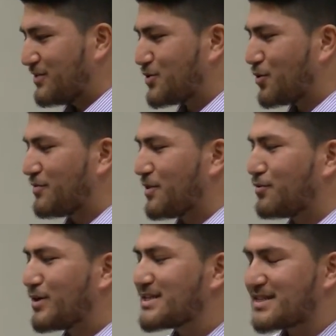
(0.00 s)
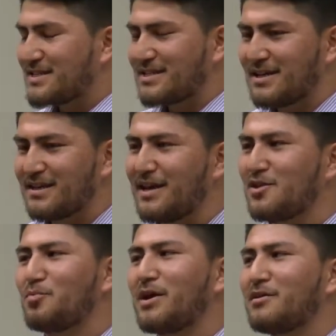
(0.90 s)
sort of the risks that
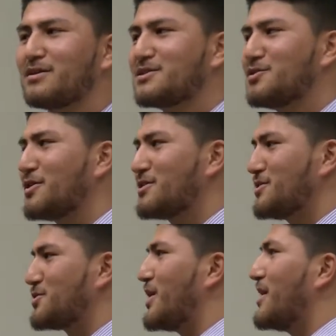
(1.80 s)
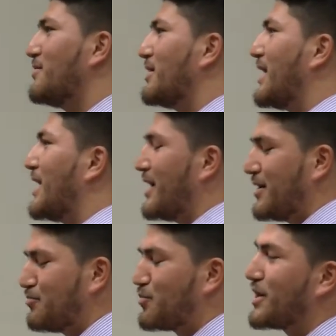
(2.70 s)
your parents took to try and
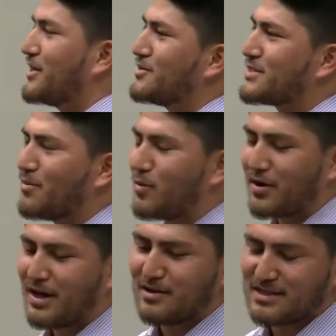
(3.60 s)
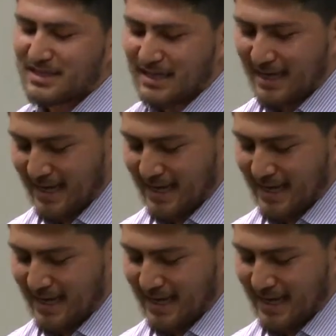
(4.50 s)
bring you somewhere else.